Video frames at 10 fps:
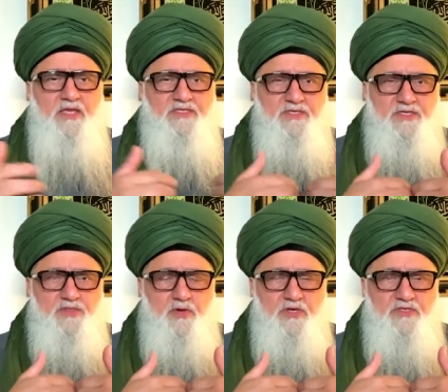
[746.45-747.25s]
it's the
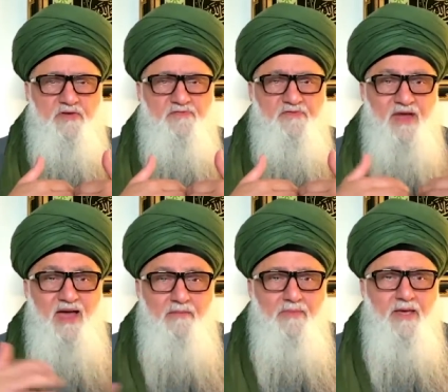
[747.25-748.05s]
source of
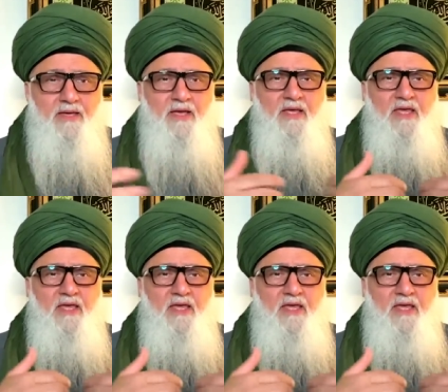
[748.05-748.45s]
rahmah,